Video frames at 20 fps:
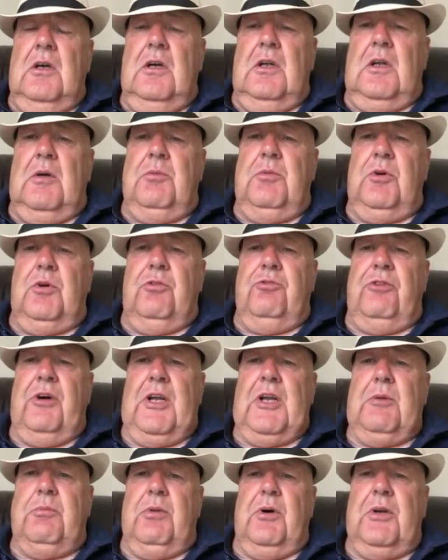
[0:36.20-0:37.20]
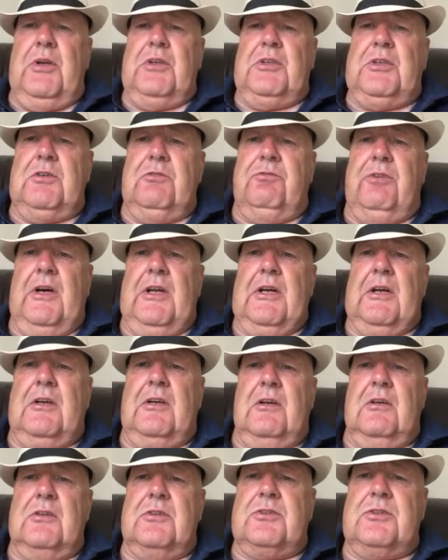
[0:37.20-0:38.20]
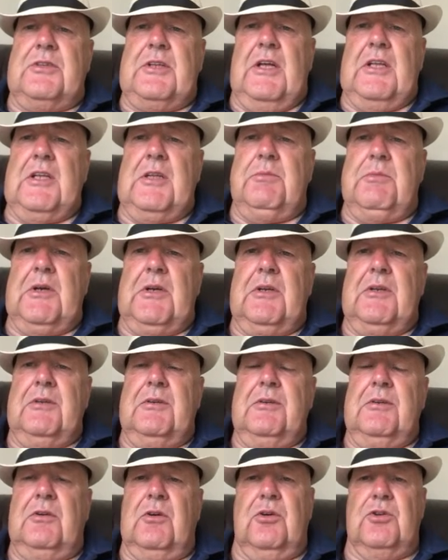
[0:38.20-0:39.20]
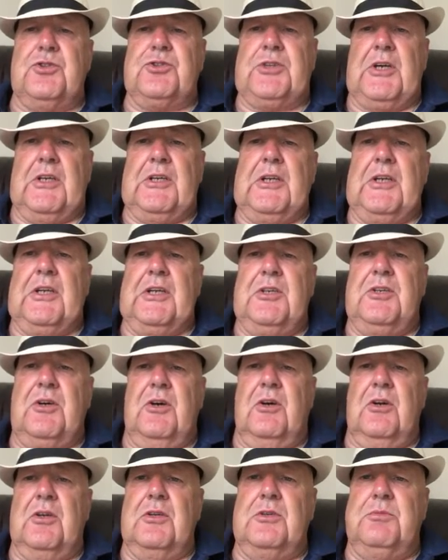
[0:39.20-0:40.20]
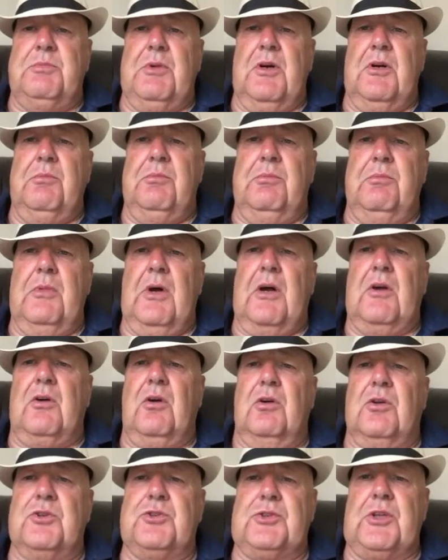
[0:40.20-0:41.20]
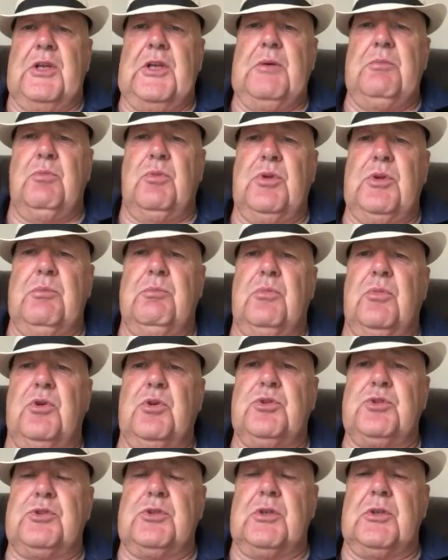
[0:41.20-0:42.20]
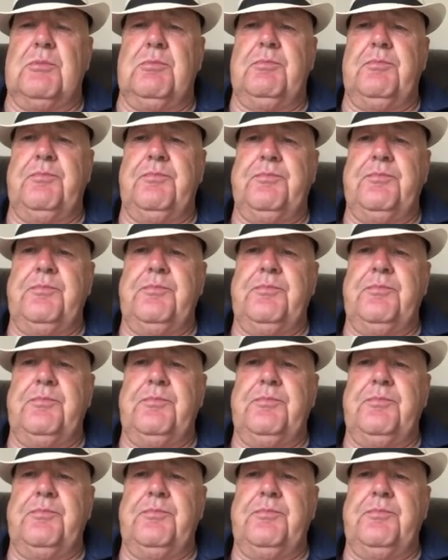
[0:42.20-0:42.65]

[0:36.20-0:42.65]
And I'm no fan of Boris. In fact, I can't stand the man. I can't stand any Tories, but I can't stand him more than most of them.